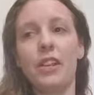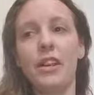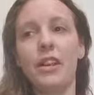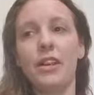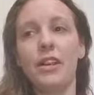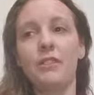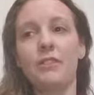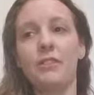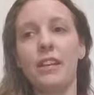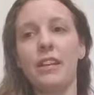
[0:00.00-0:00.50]

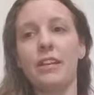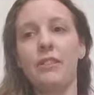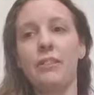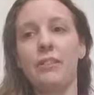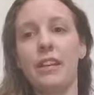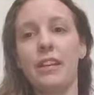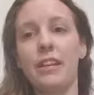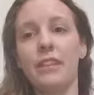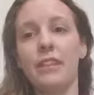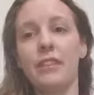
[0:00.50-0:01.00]
I
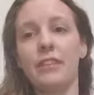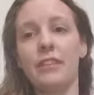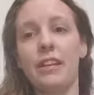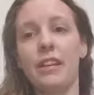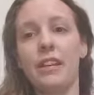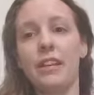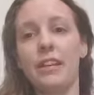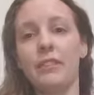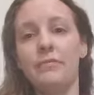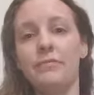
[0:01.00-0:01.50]
recommend
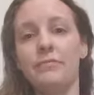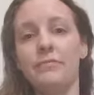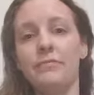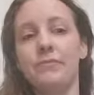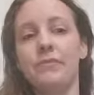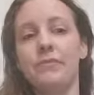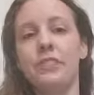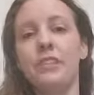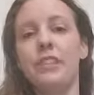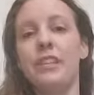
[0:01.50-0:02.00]

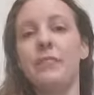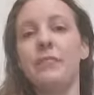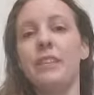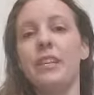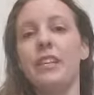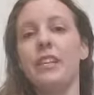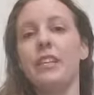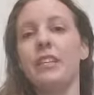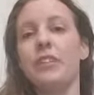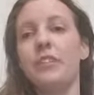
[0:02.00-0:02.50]

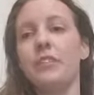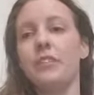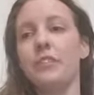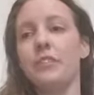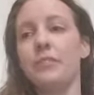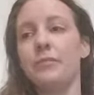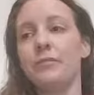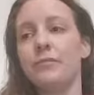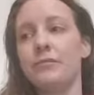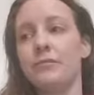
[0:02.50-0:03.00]
limiting
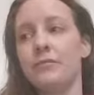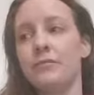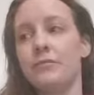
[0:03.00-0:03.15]
your